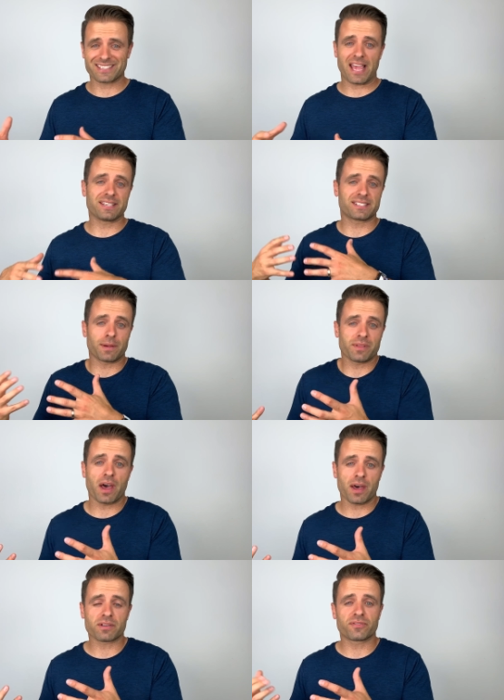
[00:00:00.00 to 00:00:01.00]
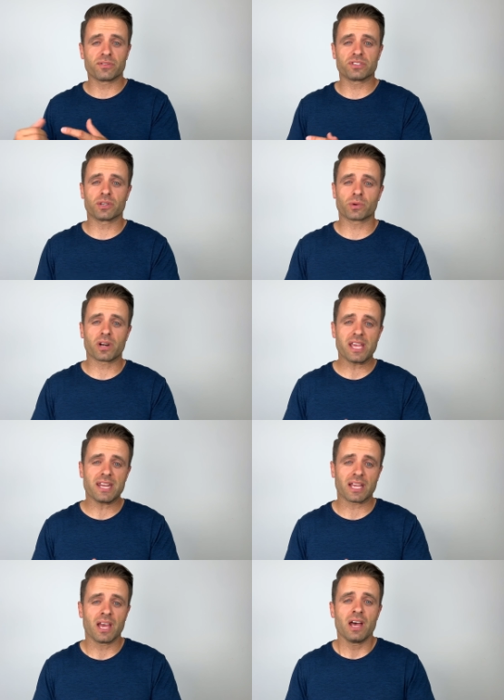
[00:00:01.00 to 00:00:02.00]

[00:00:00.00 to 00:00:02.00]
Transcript: as some of the other foods that we're eating.